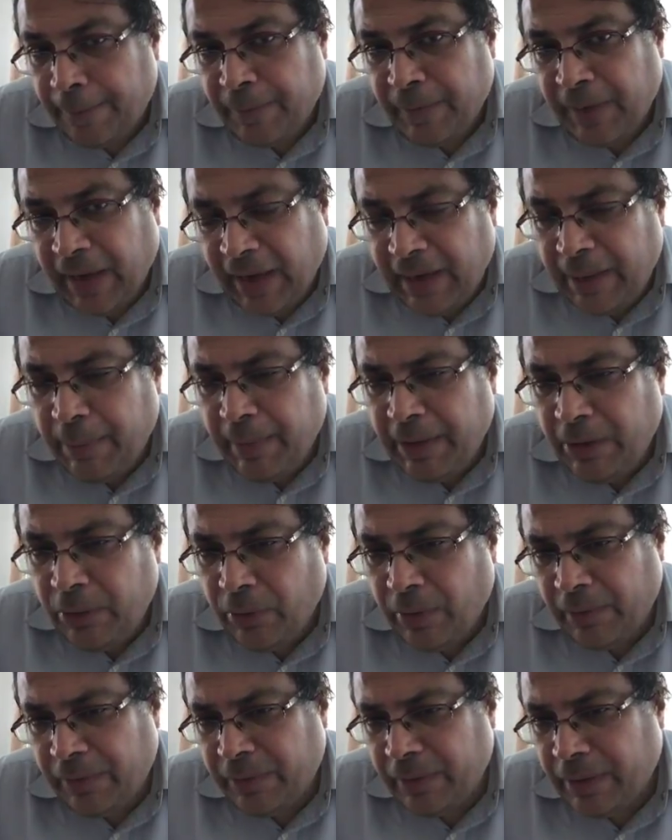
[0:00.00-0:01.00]
Anybody you
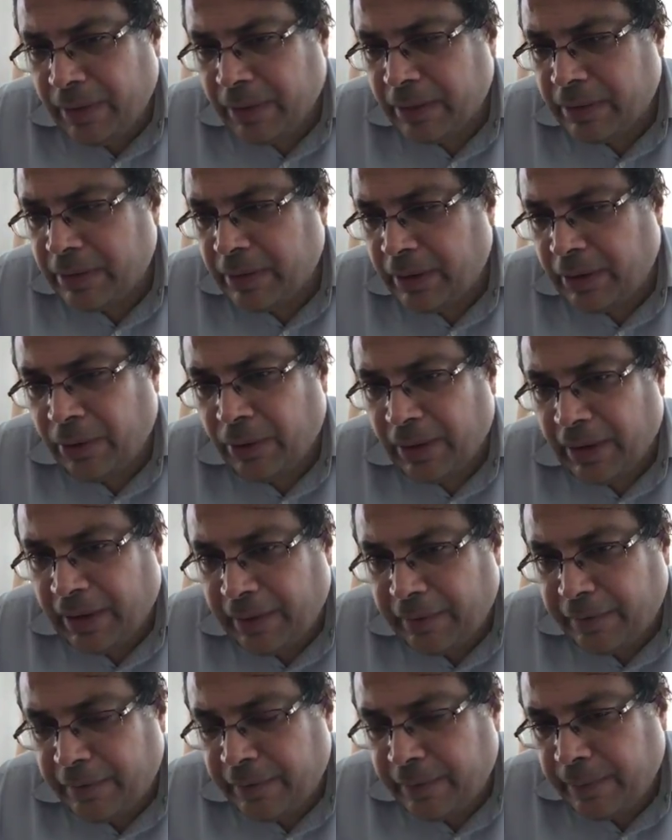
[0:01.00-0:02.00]
have hurt in your
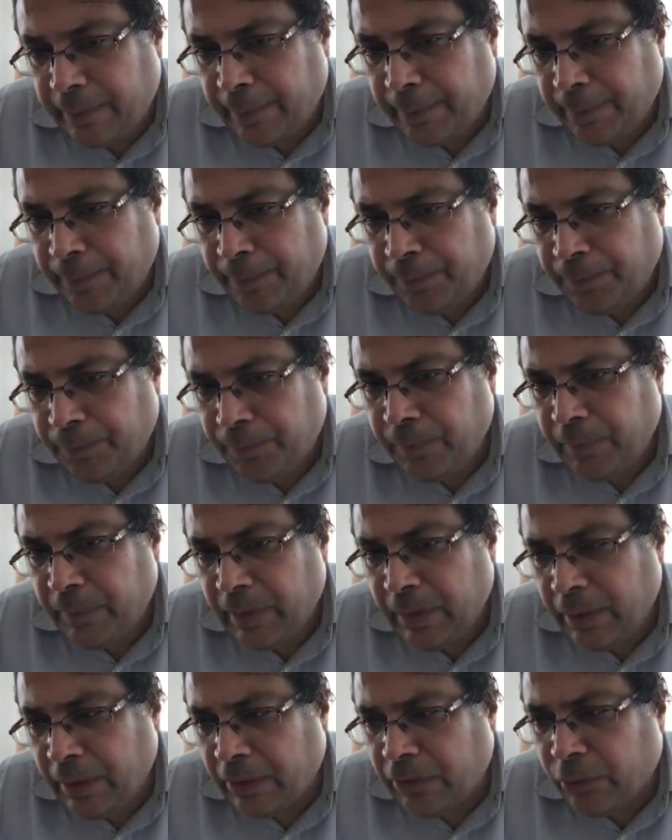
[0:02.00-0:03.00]
life,
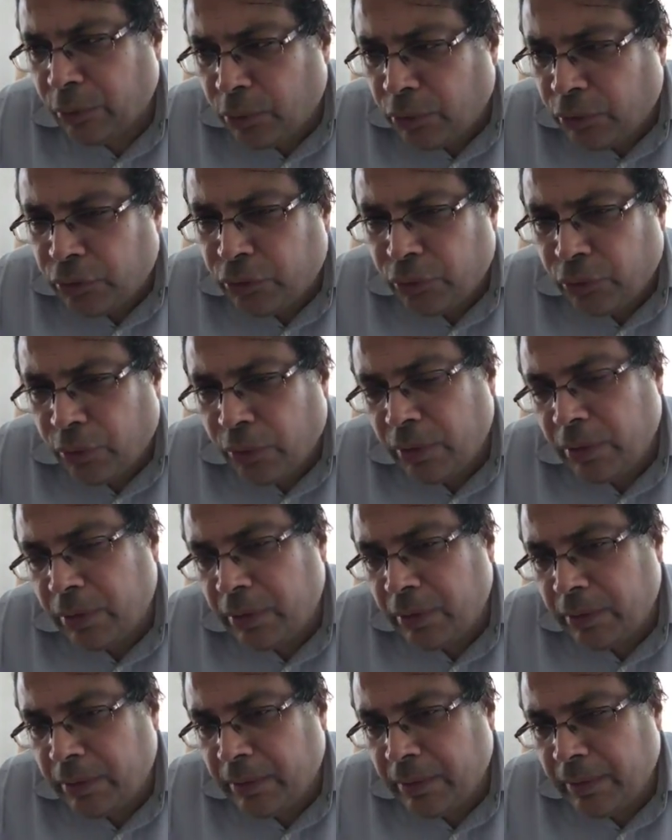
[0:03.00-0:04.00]
a good
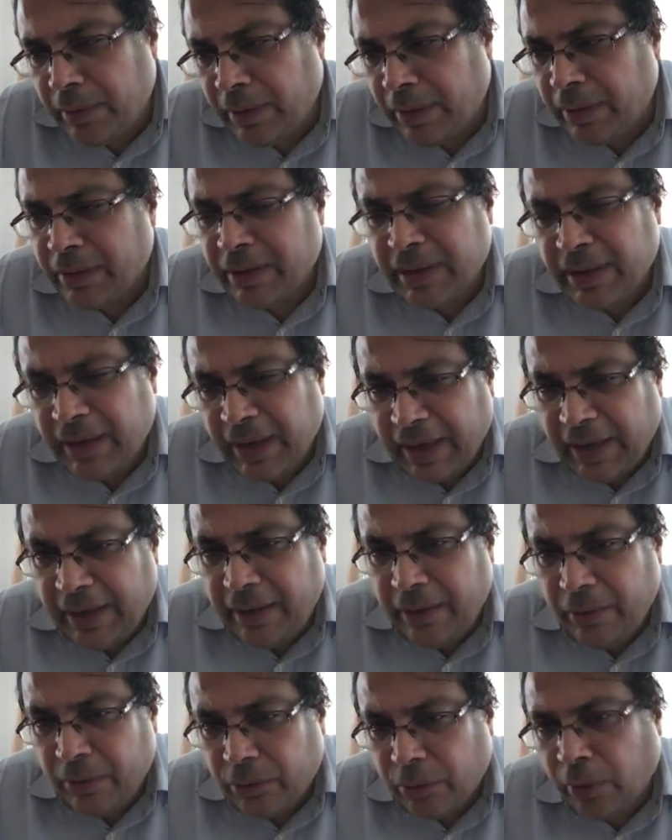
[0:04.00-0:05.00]
soul hurt in
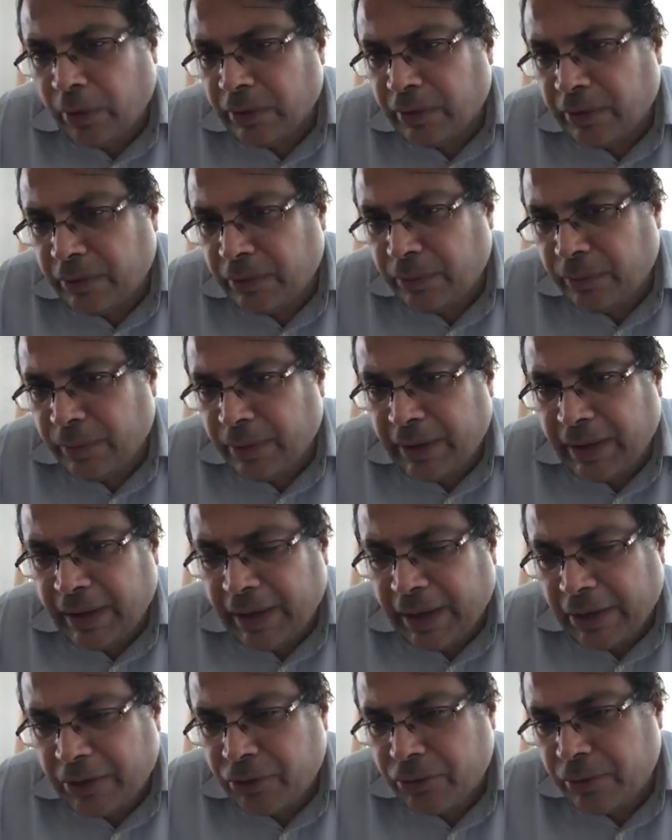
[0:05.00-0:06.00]
any thoughts, word and
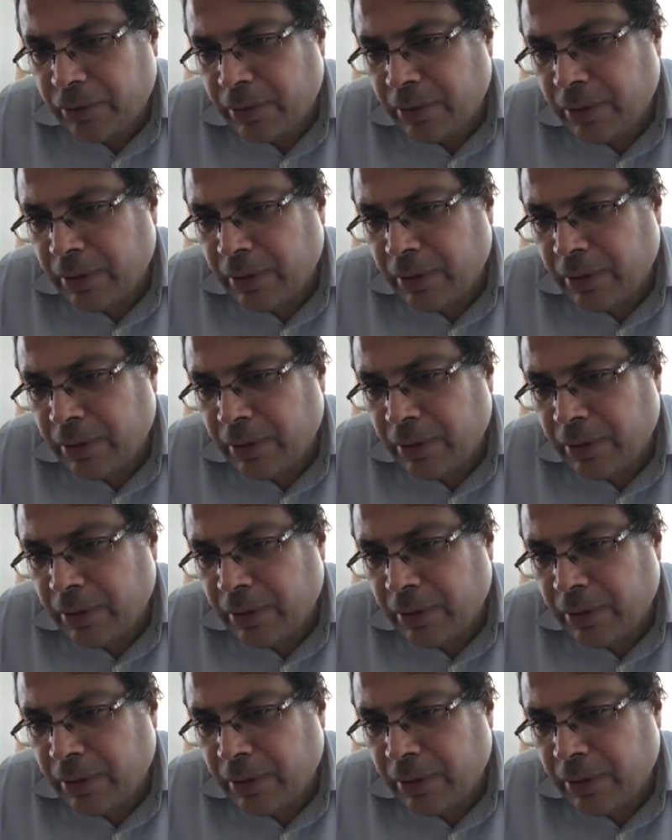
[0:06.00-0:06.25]
action,